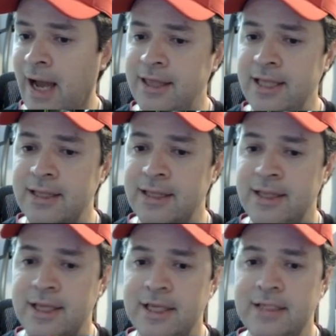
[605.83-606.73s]
I think
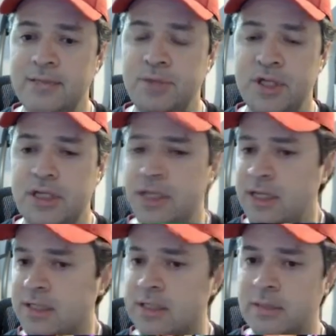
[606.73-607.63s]
that this
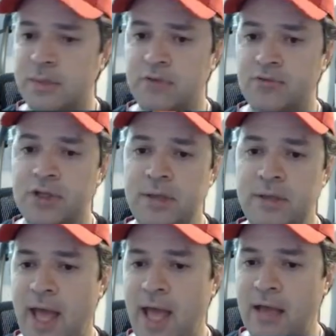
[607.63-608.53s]
ability is going to be really
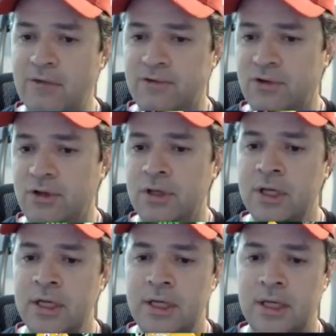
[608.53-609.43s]
impactful
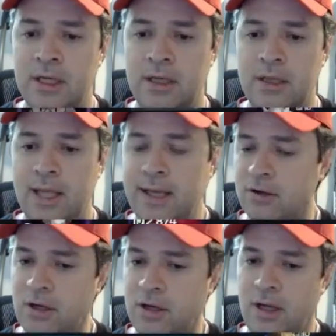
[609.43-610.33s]

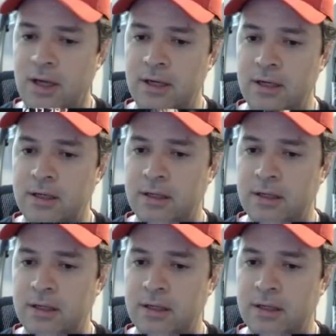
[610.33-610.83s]
later on